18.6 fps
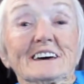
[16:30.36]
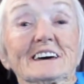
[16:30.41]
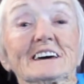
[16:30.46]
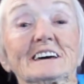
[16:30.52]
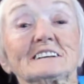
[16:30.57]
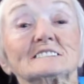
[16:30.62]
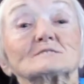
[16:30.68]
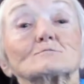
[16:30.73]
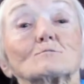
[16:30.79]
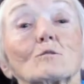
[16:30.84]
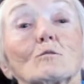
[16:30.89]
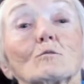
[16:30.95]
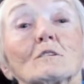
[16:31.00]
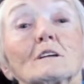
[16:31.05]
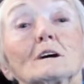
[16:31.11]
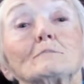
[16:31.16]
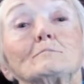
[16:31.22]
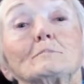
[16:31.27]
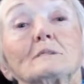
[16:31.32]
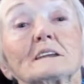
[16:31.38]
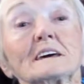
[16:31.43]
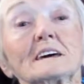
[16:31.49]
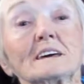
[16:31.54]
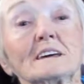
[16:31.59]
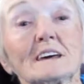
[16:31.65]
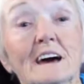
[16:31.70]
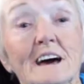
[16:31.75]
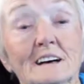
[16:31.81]
he's grown up and
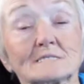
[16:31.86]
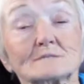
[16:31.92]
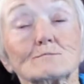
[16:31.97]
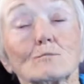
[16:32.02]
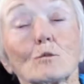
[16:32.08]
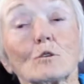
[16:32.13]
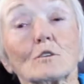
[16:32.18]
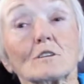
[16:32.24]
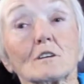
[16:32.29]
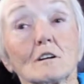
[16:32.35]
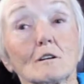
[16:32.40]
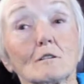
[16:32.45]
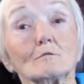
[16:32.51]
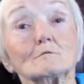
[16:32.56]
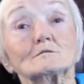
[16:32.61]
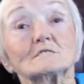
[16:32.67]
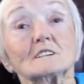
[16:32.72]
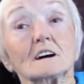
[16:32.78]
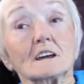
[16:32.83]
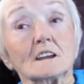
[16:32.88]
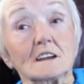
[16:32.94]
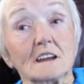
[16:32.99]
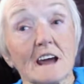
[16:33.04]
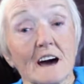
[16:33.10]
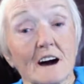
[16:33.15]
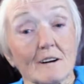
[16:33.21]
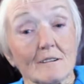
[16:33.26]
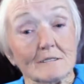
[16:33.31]
he has more clothes on
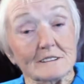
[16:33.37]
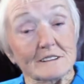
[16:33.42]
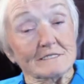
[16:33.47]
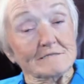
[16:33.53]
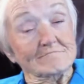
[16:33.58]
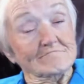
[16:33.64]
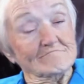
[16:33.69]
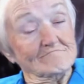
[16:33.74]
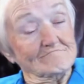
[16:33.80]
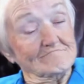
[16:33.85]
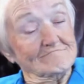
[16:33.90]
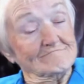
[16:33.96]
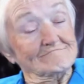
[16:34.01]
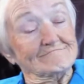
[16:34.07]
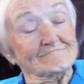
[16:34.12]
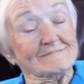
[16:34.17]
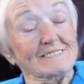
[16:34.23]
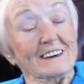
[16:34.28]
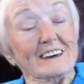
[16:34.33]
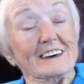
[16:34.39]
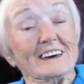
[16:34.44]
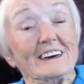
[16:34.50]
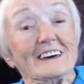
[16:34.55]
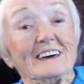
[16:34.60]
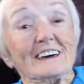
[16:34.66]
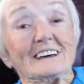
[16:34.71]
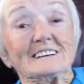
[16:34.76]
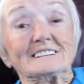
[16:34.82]
now, and
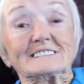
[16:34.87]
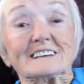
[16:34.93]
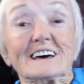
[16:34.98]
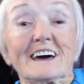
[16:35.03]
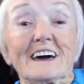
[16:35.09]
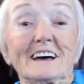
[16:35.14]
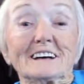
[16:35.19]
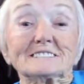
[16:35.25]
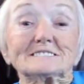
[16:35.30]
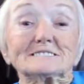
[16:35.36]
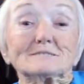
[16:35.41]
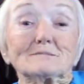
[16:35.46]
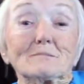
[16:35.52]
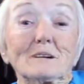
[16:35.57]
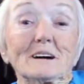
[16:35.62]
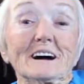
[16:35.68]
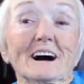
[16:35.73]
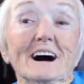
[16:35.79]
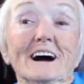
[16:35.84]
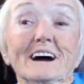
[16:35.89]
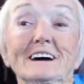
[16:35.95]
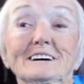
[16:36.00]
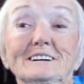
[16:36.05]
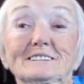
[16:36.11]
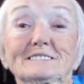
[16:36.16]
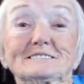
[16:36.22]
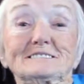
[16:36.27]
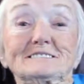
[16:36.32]
he's a handsome guy,
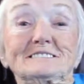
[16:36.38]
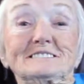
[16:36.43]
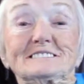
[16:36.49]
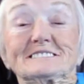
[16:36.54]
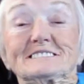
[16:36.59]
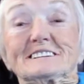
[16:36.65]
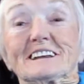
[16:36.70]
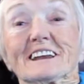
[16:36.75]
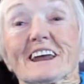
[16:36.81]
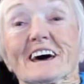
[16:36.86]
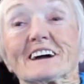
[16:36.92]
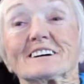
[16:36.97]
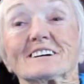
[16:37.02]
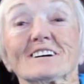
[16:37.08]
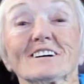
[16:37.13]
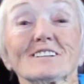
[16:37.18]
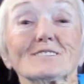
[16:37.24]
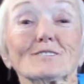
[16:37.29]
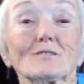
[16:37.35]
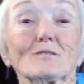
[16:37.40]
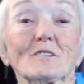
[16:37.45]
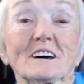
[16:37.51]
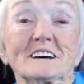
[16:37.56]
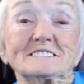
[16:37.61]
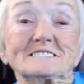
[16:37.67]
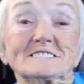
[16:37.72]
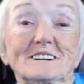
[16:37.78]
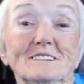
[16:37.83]
like all the
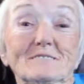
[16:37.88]
rest.